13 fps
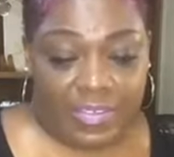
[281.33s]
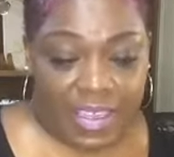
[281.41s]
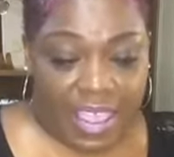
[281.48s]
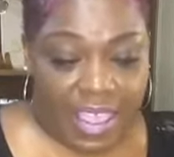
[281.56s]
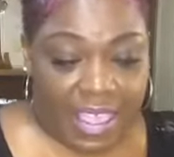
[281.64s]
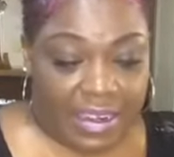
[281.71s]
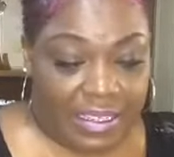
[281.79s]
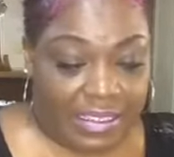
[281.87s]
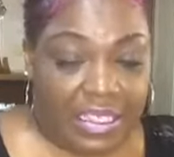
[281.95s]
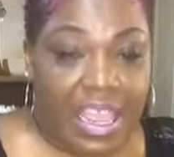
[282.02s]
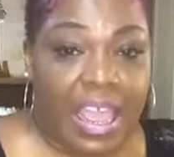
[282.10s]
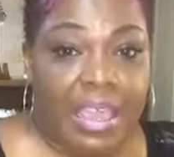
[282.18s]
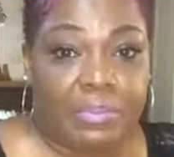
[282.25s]
that it's
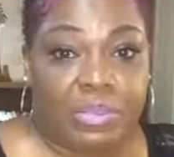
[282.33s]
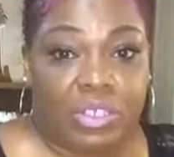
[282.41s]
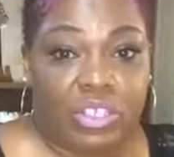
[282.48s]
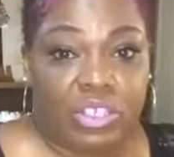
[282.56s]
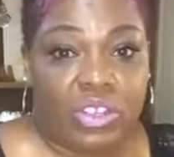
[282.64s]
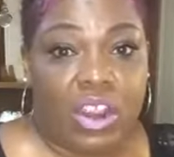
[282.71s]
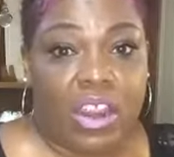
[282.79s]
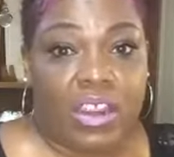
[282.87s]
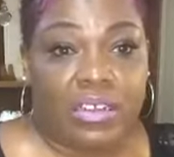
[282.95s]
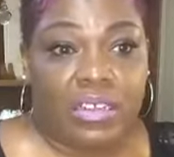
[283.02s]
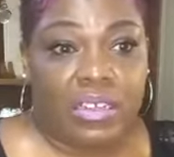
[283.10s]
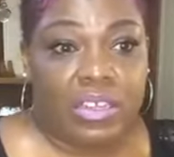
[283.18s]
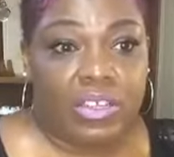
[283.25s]
time to start